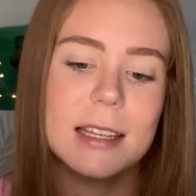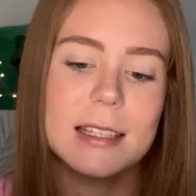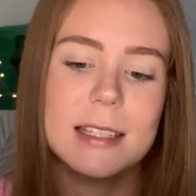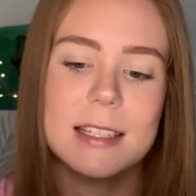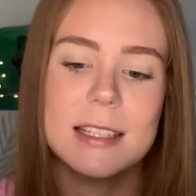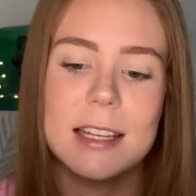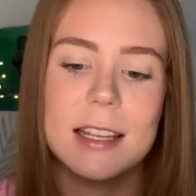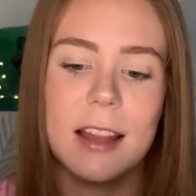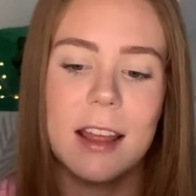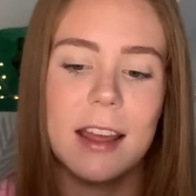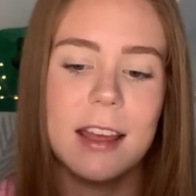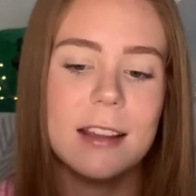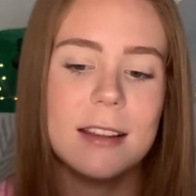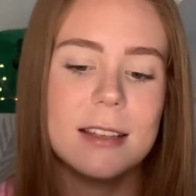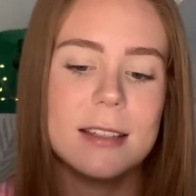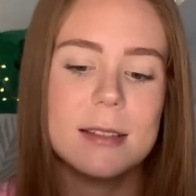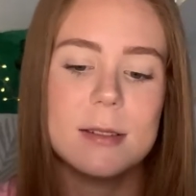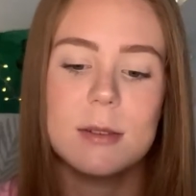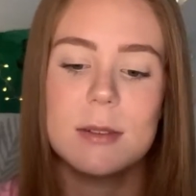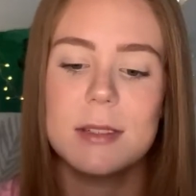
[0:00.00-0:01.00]
to see the endless
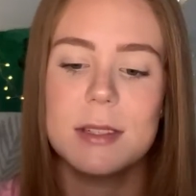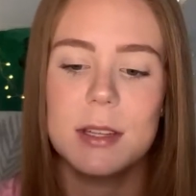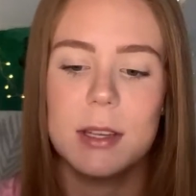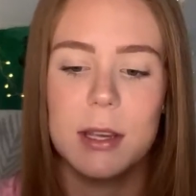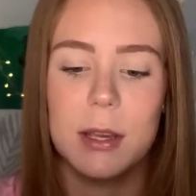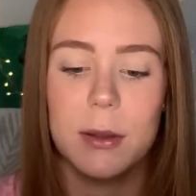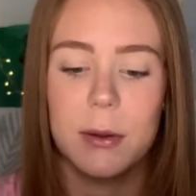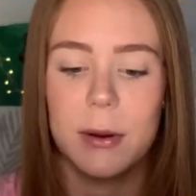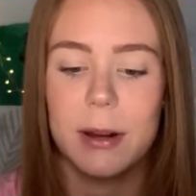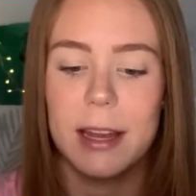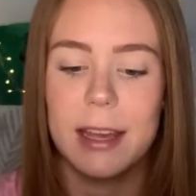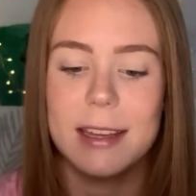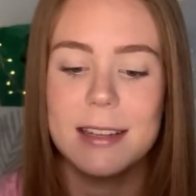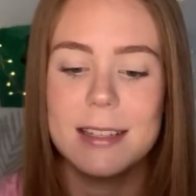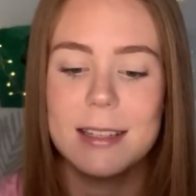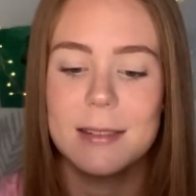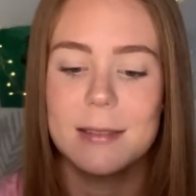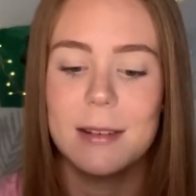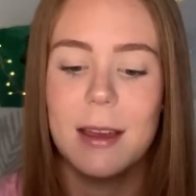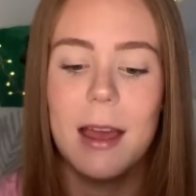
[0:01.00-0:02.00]
looks we could create.
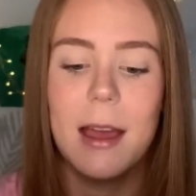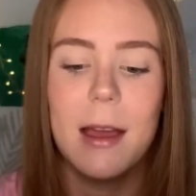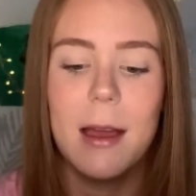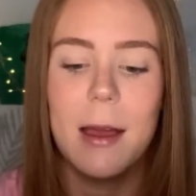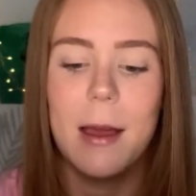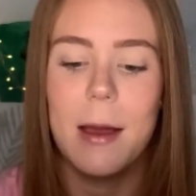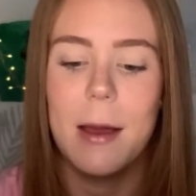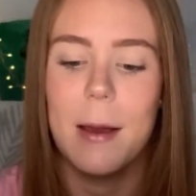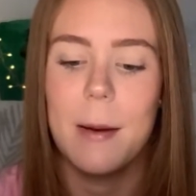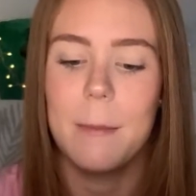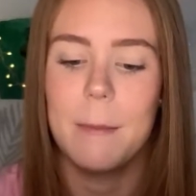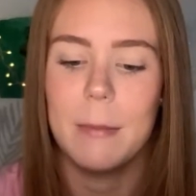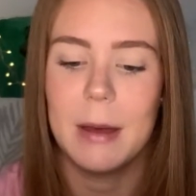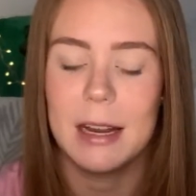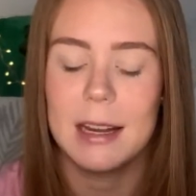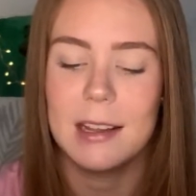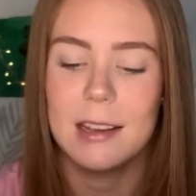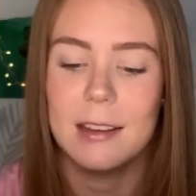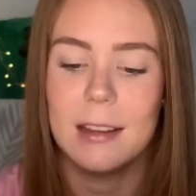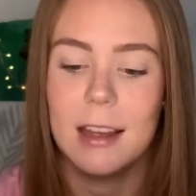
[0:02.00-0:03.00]

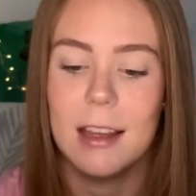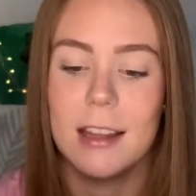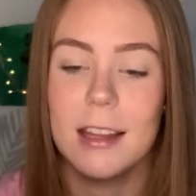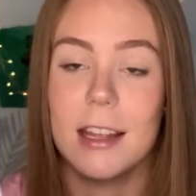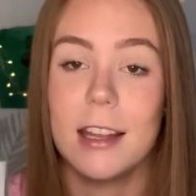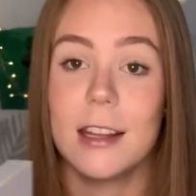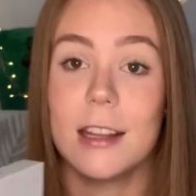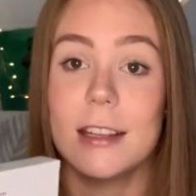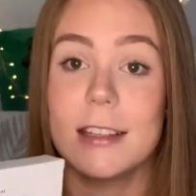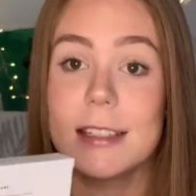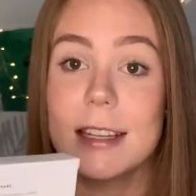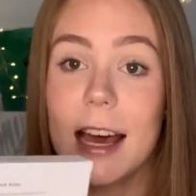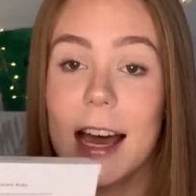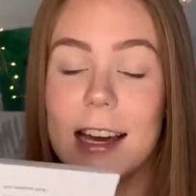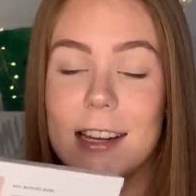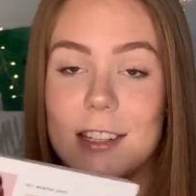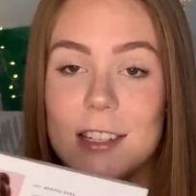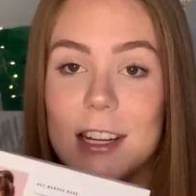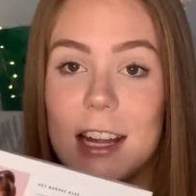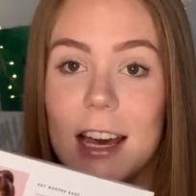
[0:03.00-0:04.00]
Maddie." And then there's a
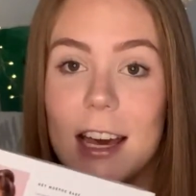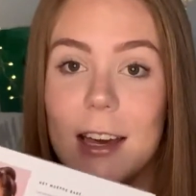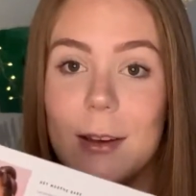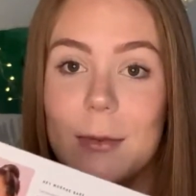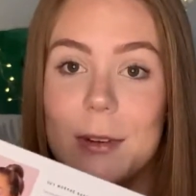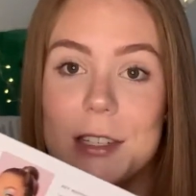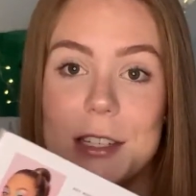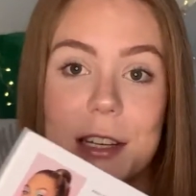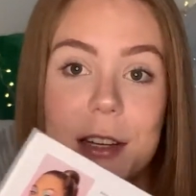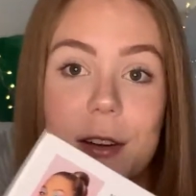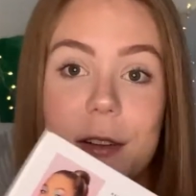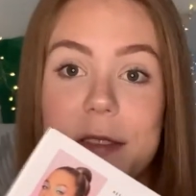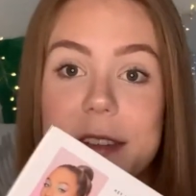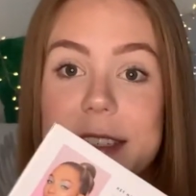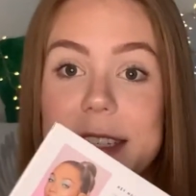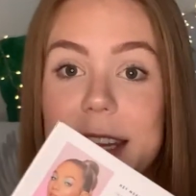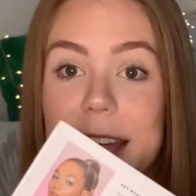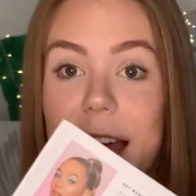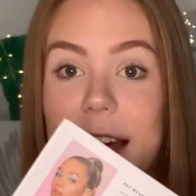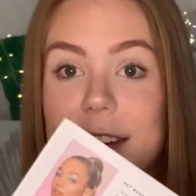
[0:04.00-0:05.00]
hashtag, which you can obviously
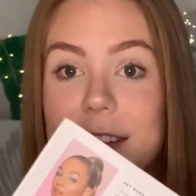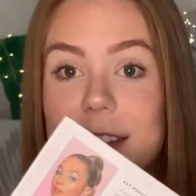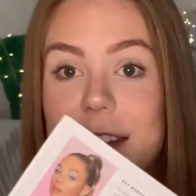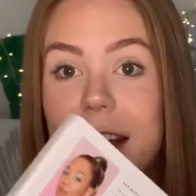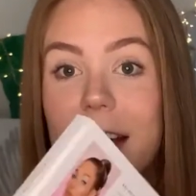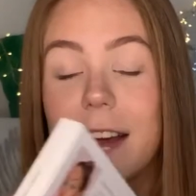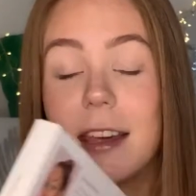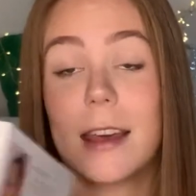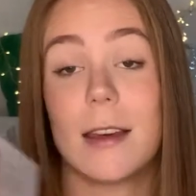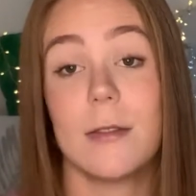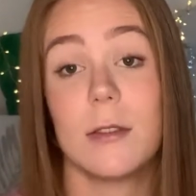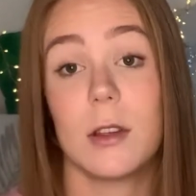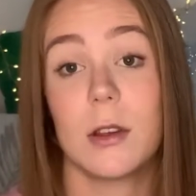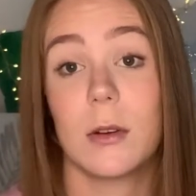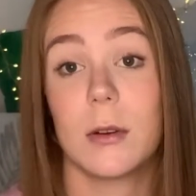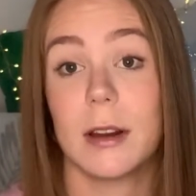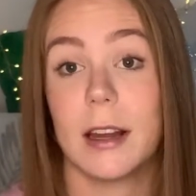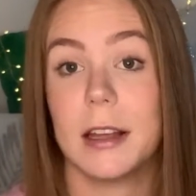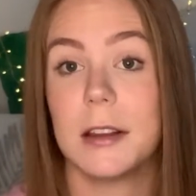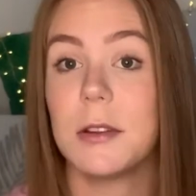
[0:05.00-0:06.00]
hashtag if you
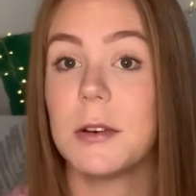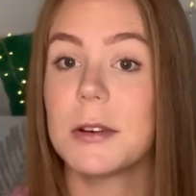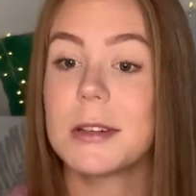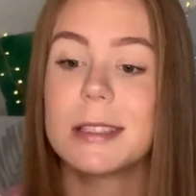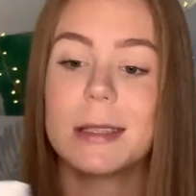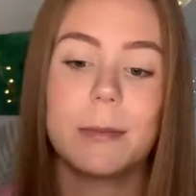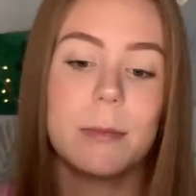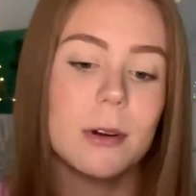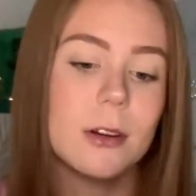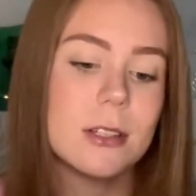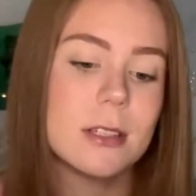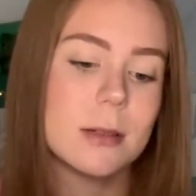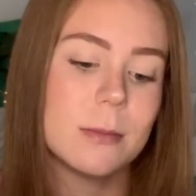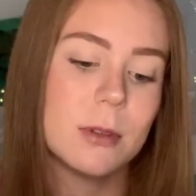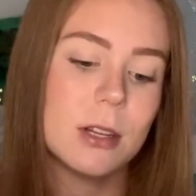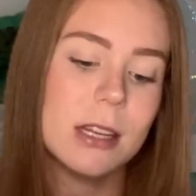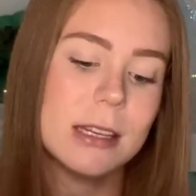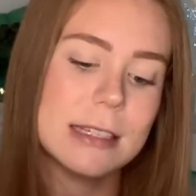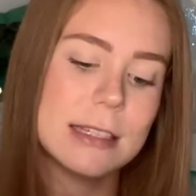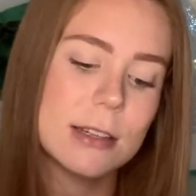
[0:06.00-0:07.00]
create looks and post them on
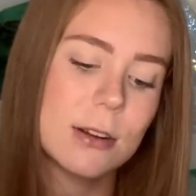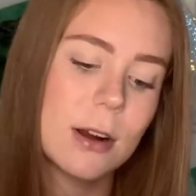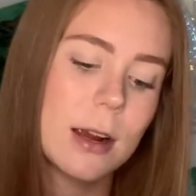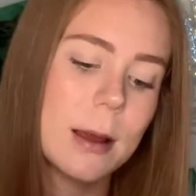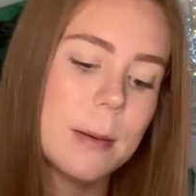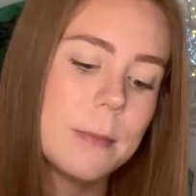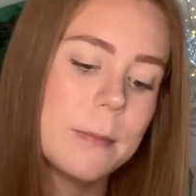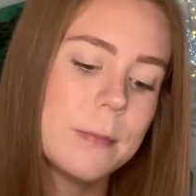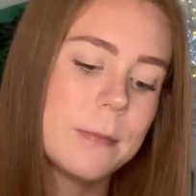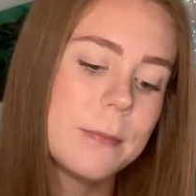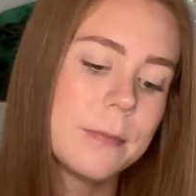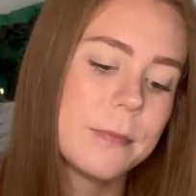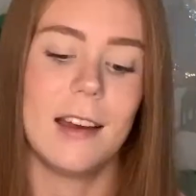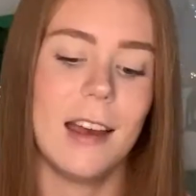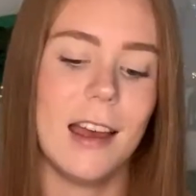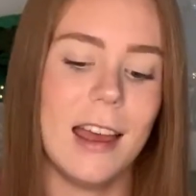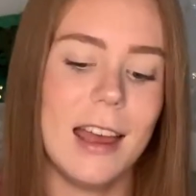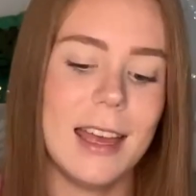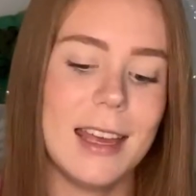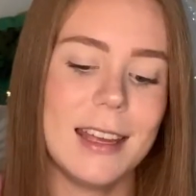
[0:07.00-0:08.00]
Instagram.
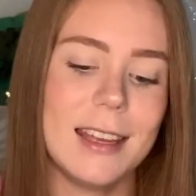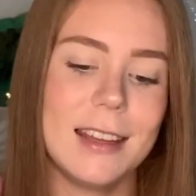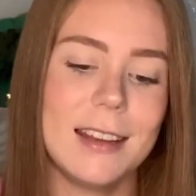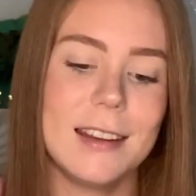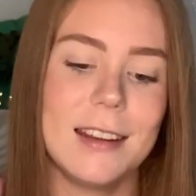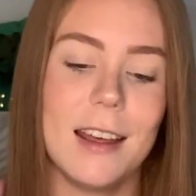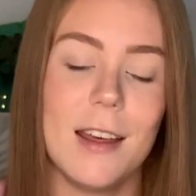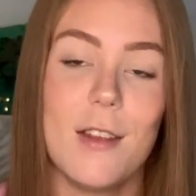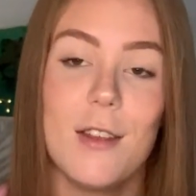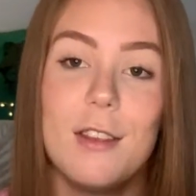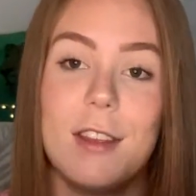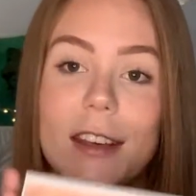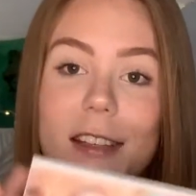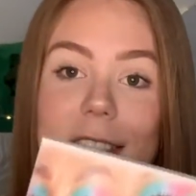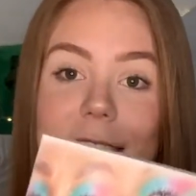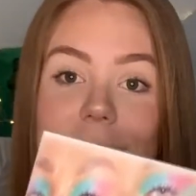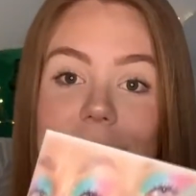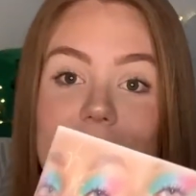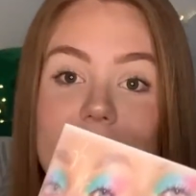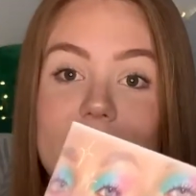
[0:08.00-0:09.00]
And this
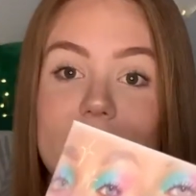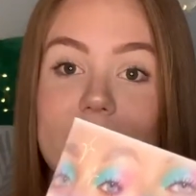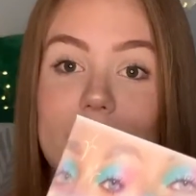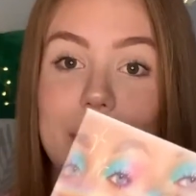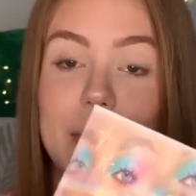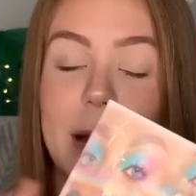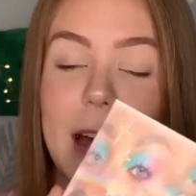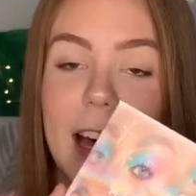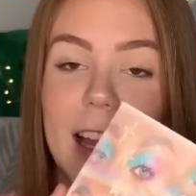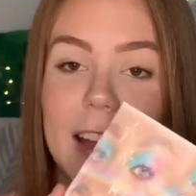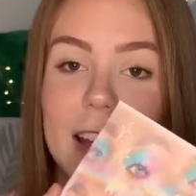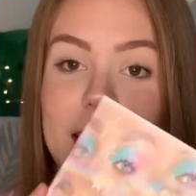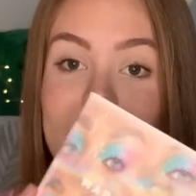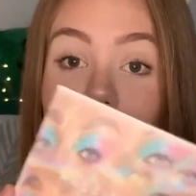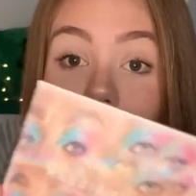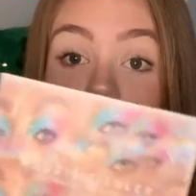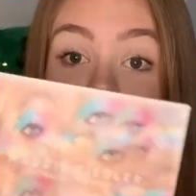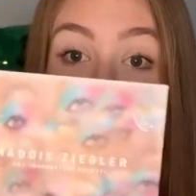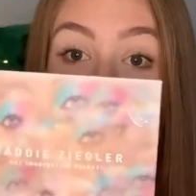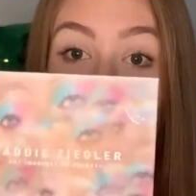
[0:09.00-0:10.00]
is the palette out of the